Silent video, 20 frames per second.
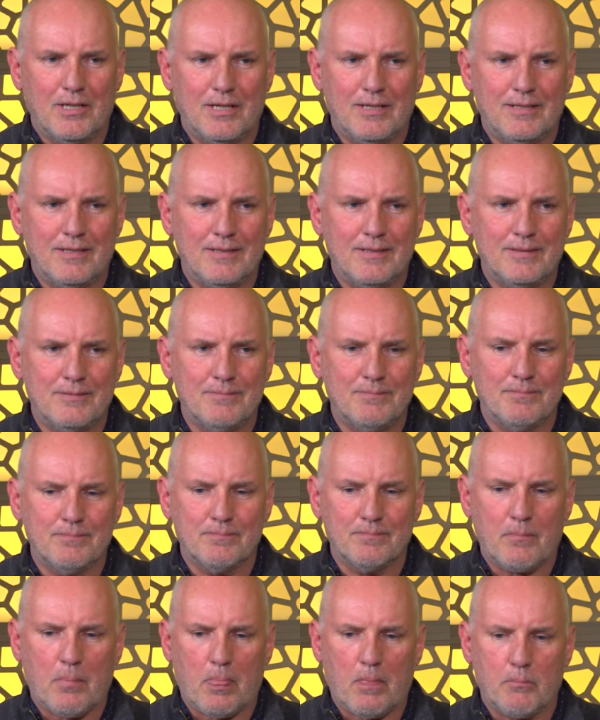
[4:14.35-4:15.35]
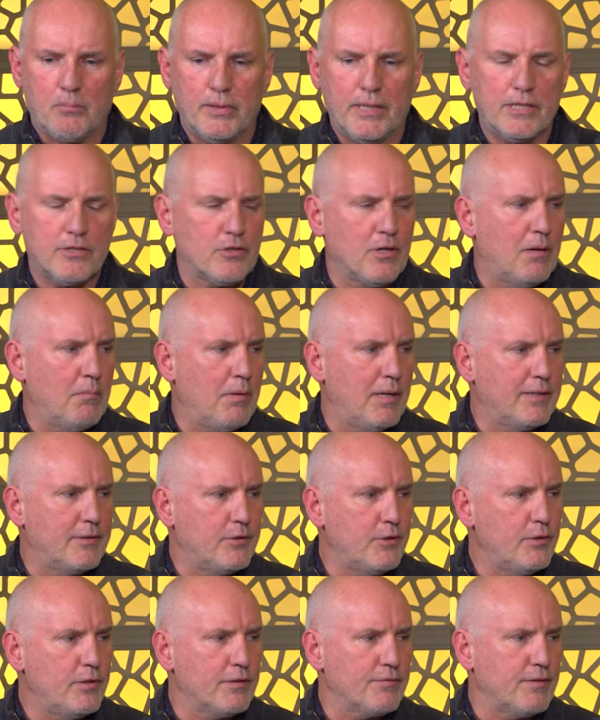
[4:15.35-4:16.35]
uh, preached on by
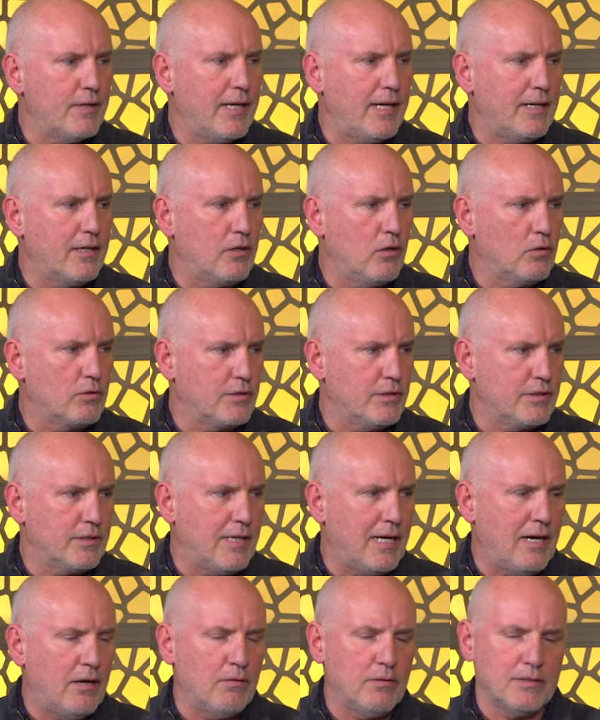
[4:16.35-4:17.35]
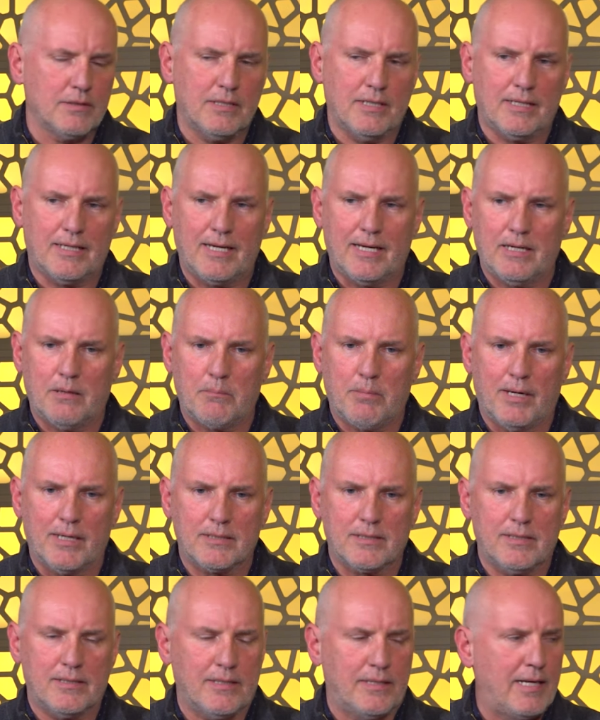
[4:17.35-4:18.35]
two different head coaches now is that getting
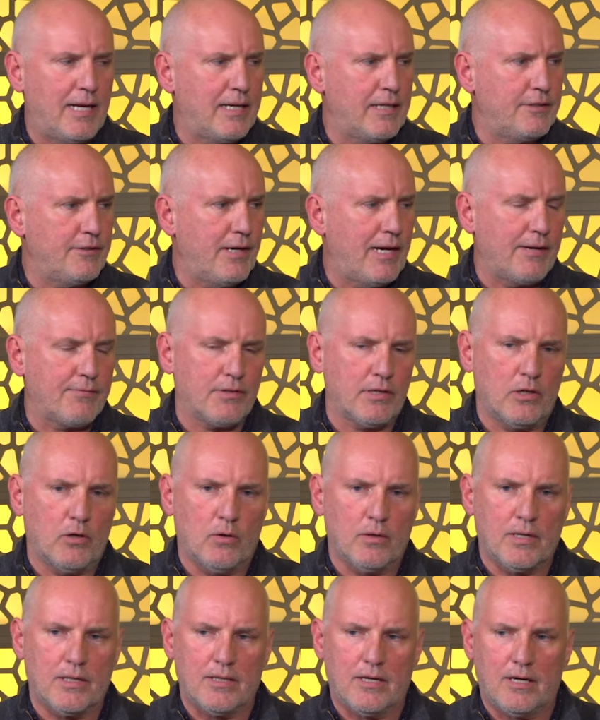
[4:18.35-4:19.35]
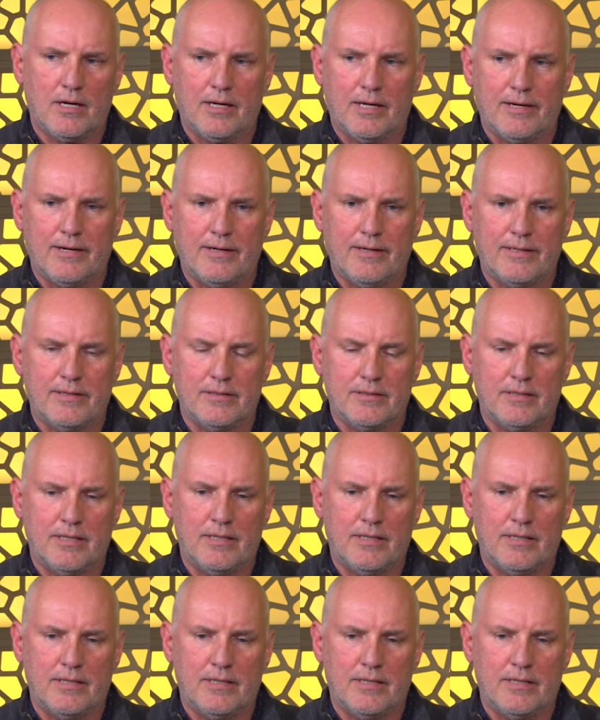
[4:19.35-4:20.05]
pucks to the net and you have to go into the hard areas.